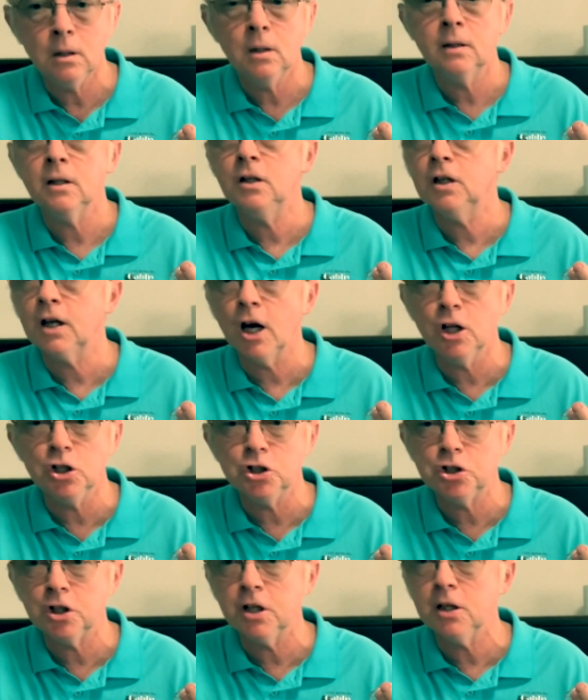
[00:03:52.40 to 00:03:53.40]
then you go to
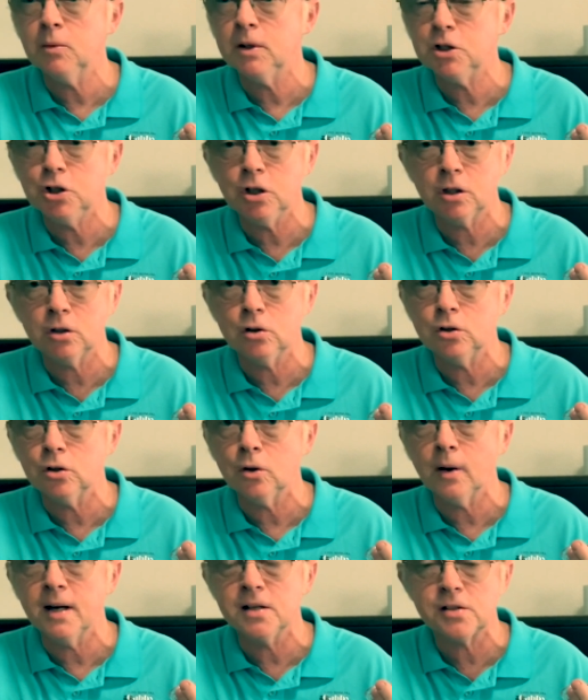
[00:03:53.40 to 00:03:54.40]
G, which you can
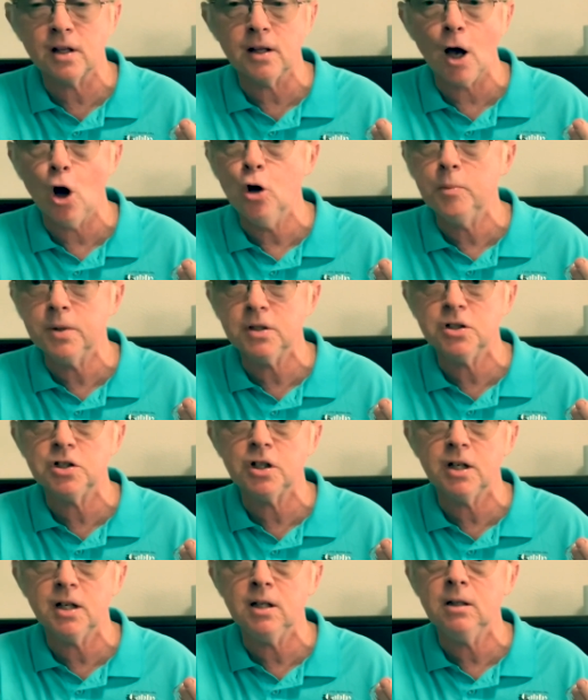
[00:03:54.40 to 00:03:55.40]
do as an open G